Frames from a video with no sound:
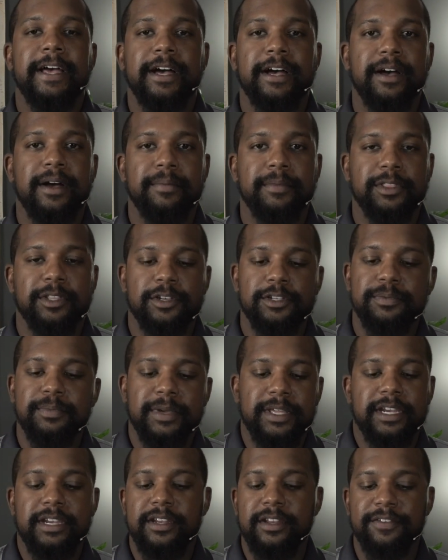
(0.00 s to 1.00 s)
Um, and there's
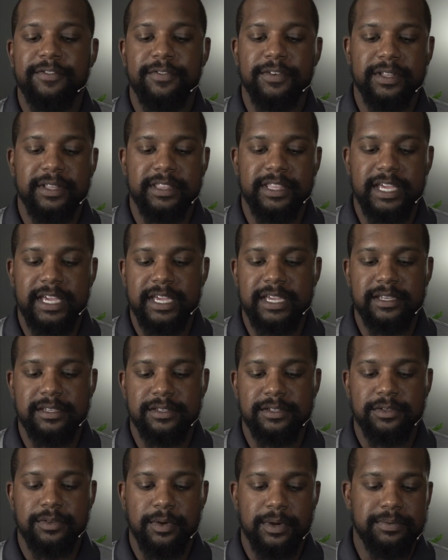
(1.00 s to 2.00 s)
many different
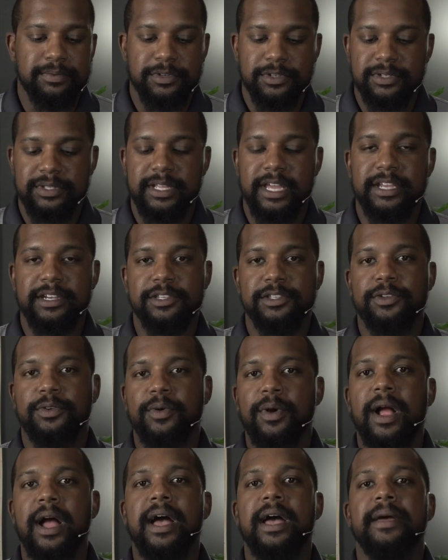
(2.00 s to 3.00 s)
things, scriptures that
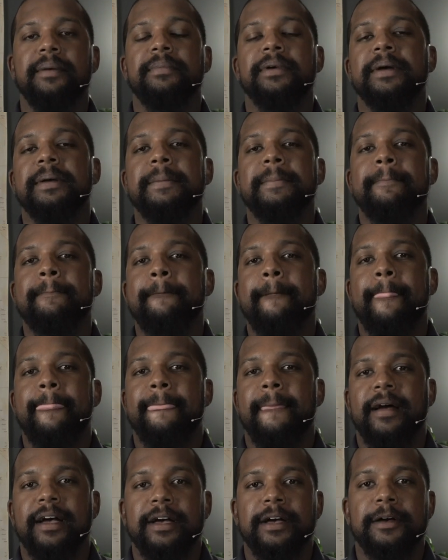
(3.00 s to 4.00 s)
describe
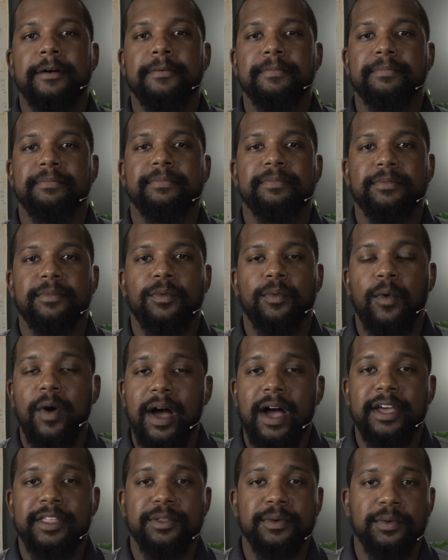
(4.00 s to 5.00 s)
um,
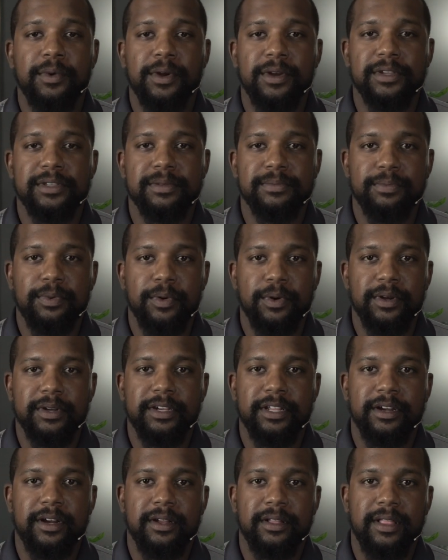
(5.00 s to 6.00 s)
why the Word is
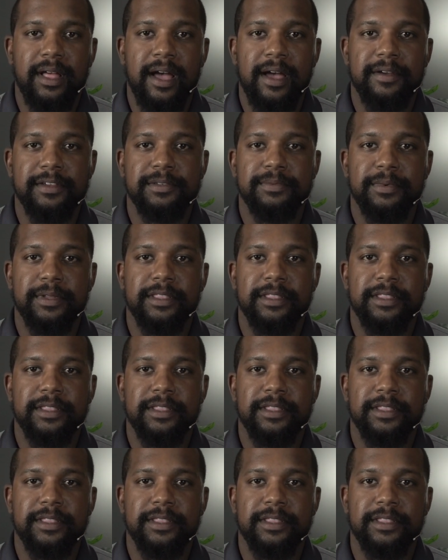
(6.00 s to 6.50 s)
important in our lives.